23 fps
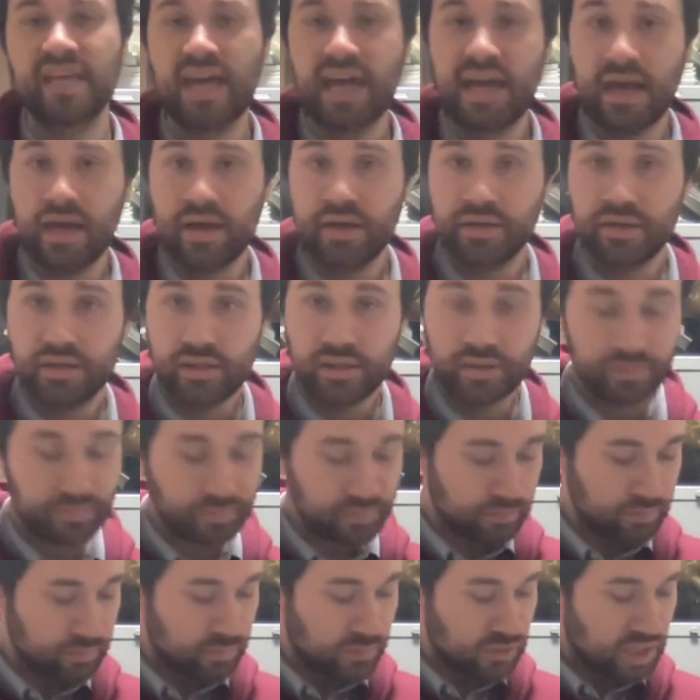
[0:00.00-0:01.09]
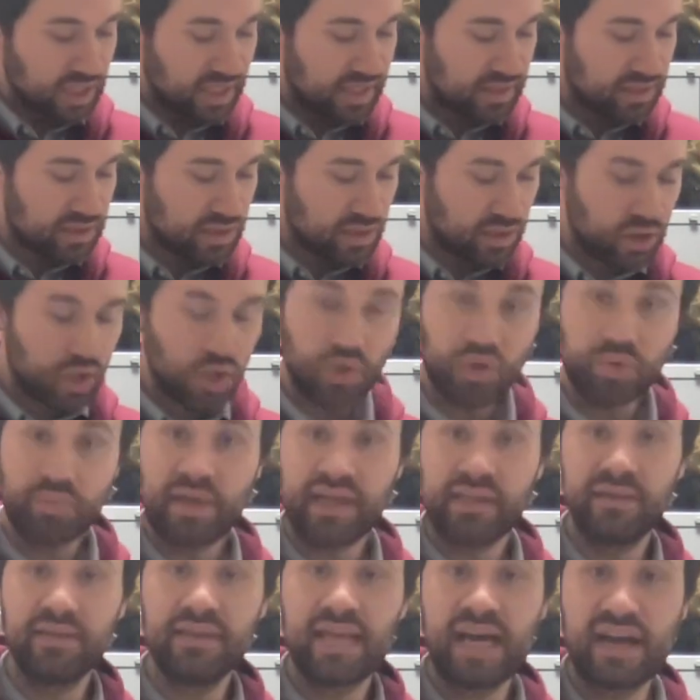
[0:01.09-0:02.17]
hand, and it's gonna go in my
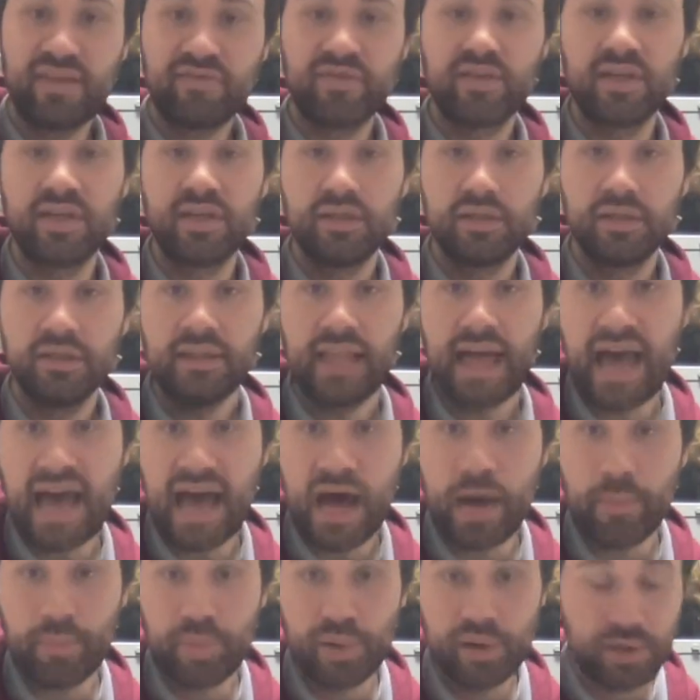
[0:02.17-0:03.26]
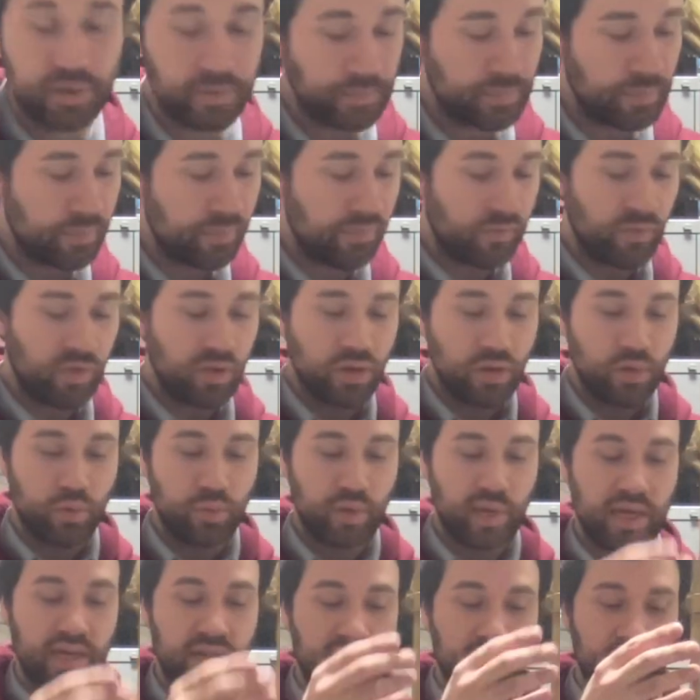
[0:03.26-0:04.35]
left lap
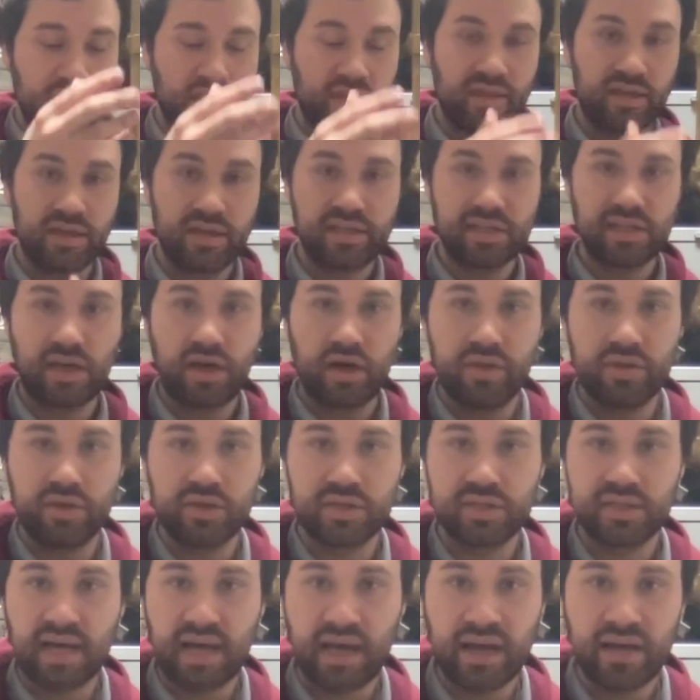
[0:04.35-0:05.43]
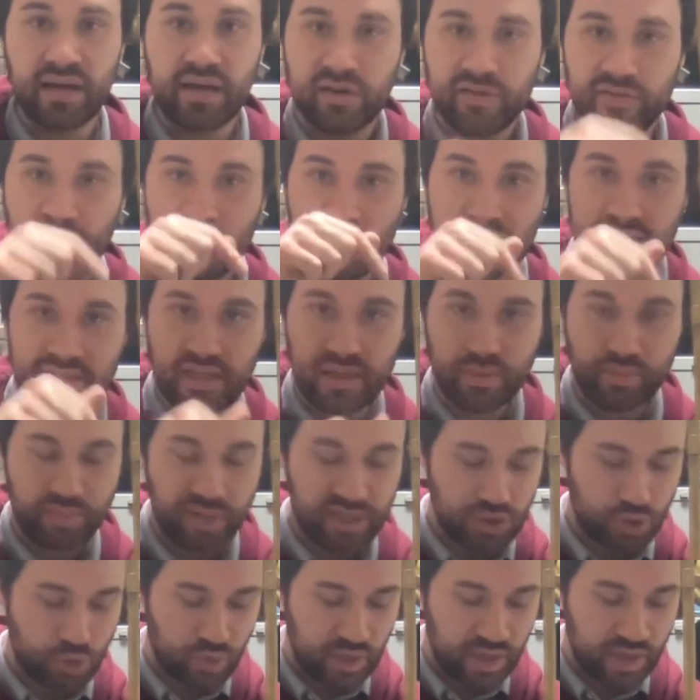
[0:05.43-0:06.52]
with this other side facing
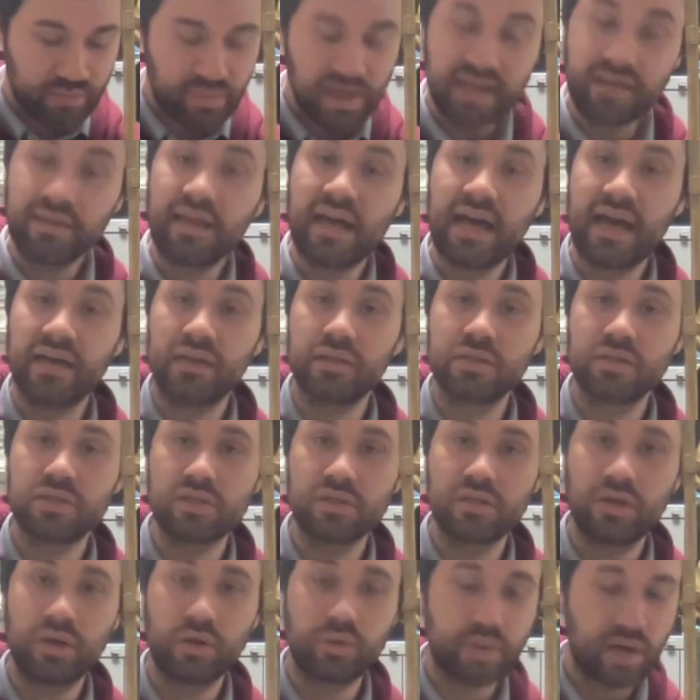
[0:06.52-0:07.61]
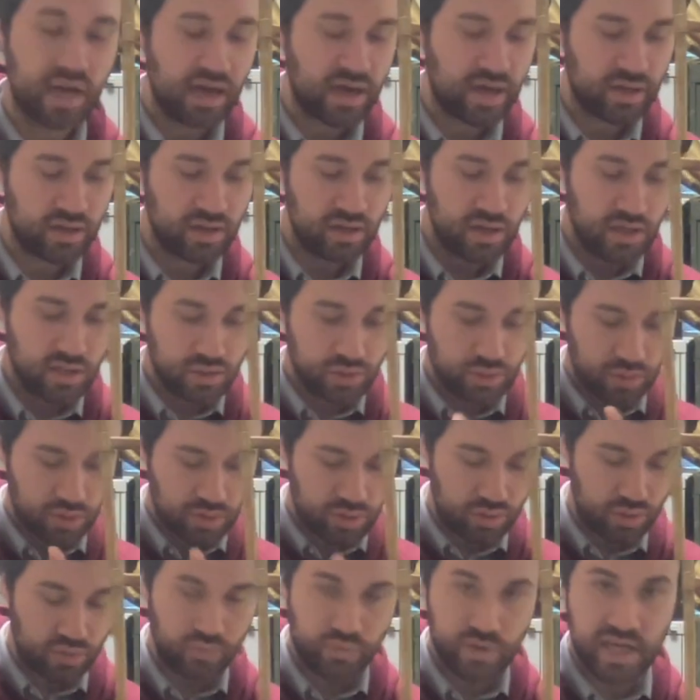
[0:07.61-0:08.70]
between my legs, okay? So it's
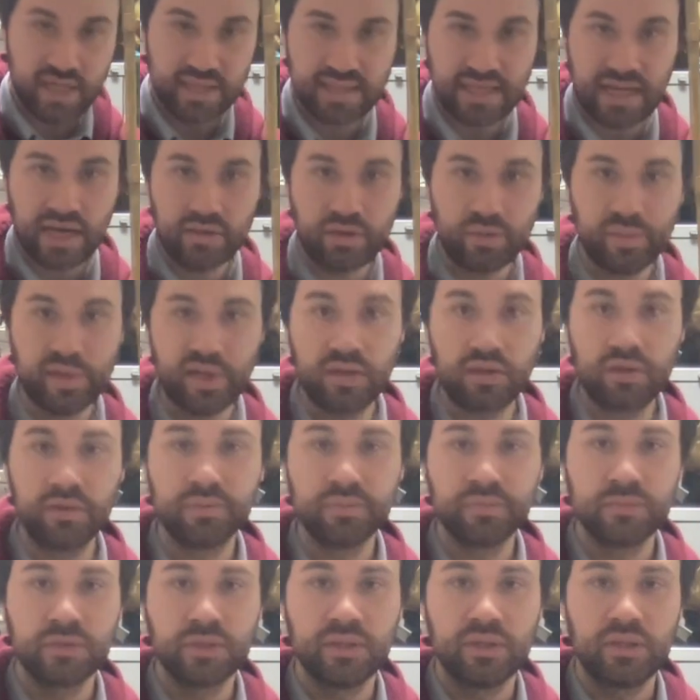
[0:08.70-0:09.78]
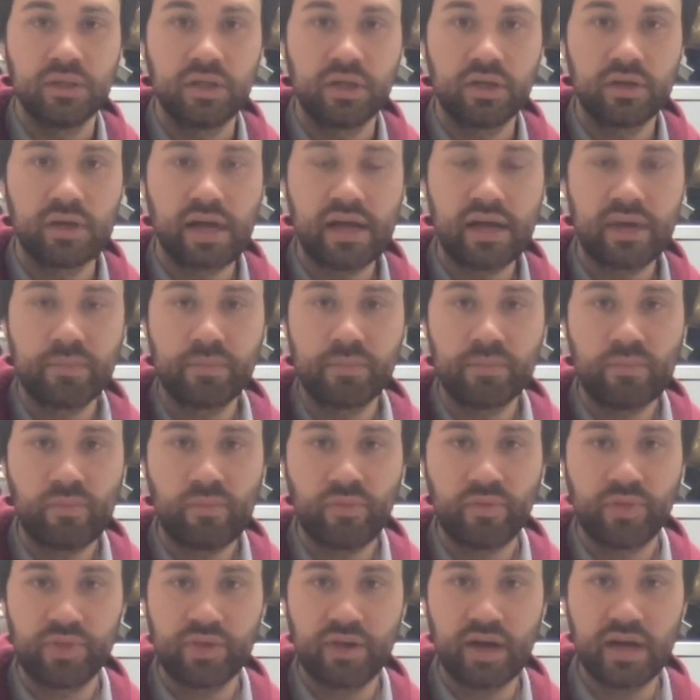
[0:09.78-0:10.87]
going right down the middle, all right?
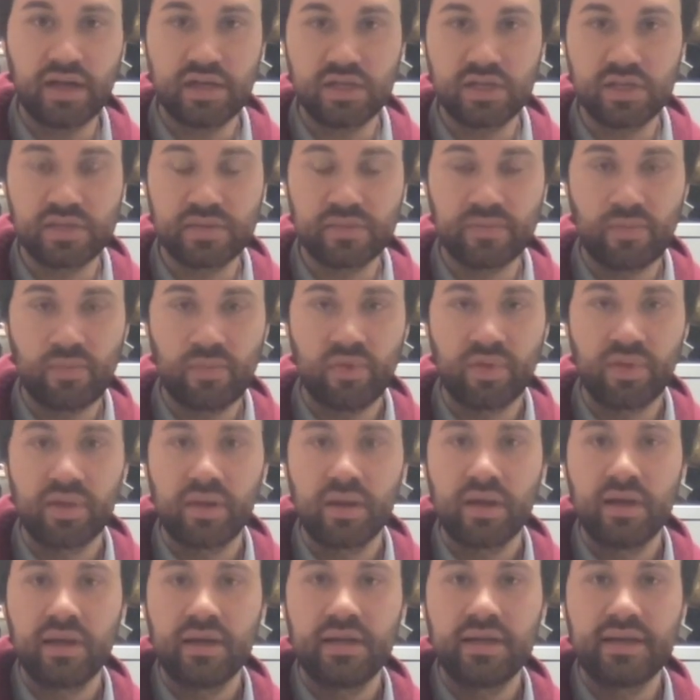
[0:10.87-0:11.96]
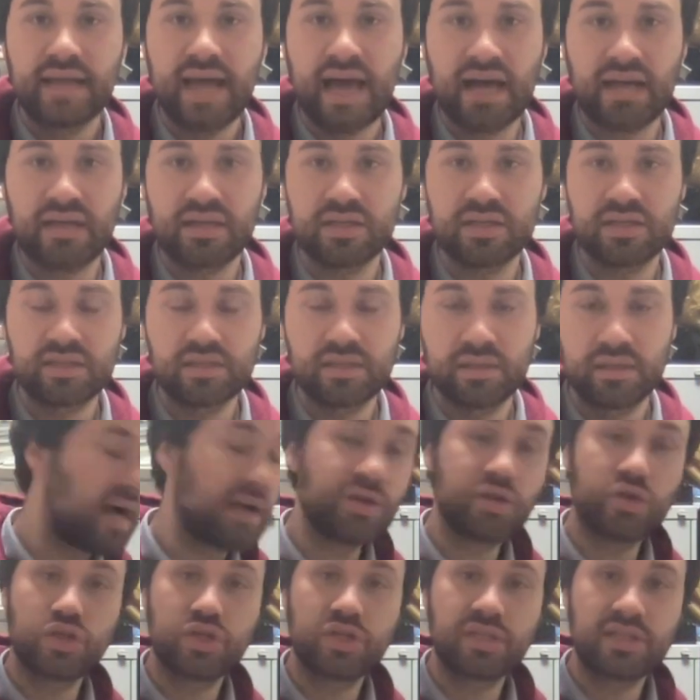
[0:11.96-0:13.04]
Nice. Next, on
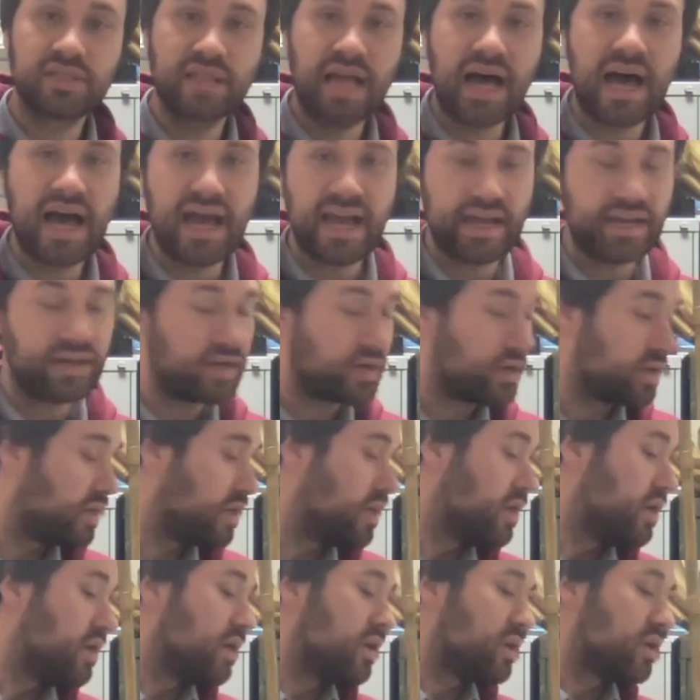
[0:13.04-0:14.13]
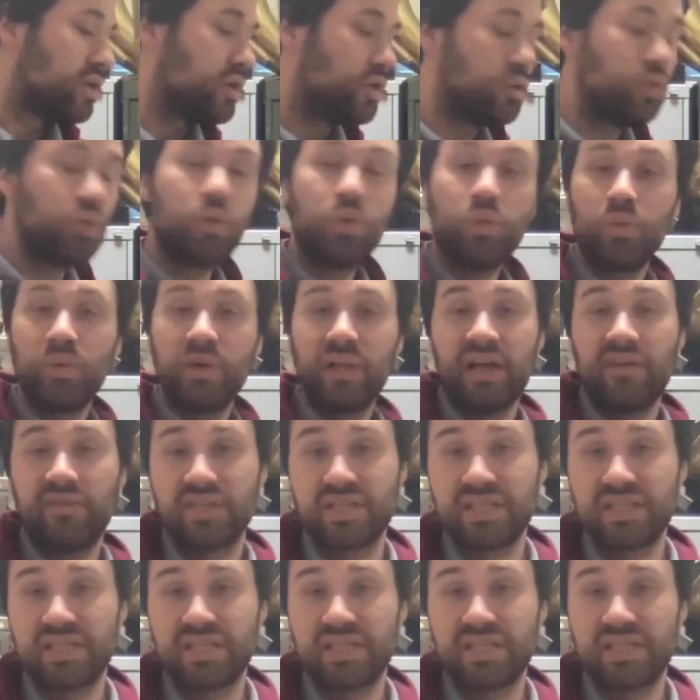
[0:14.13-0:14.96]
your slide, you will have a